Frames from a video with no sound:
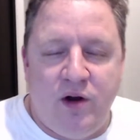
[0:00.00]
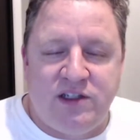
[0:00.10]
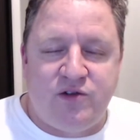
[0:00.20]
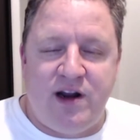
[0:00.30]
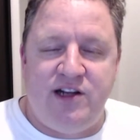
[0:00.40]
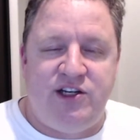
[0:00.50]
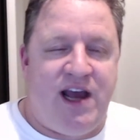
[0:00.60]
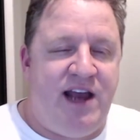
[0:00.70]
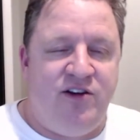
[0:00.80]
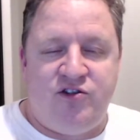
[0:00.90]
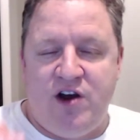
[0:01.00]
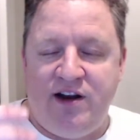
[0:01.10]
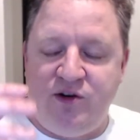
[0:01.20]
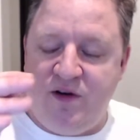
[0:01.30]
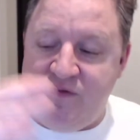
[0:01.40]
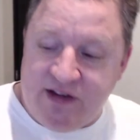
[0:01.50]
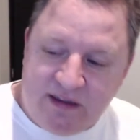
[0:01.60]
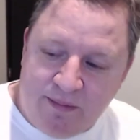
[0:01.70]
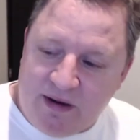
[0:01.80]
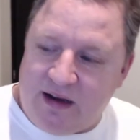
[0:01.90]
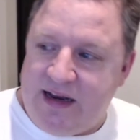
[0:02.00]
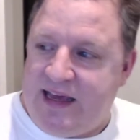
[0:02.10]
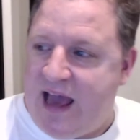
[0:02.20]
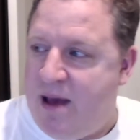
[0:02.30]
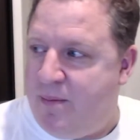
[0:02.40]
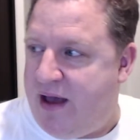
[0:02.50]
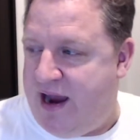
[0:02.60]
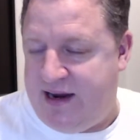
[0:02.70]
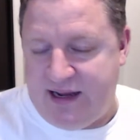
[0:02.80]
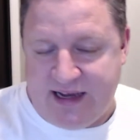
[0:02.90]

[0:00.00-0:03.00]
What strategy? Are you trying to do a visibility campaign,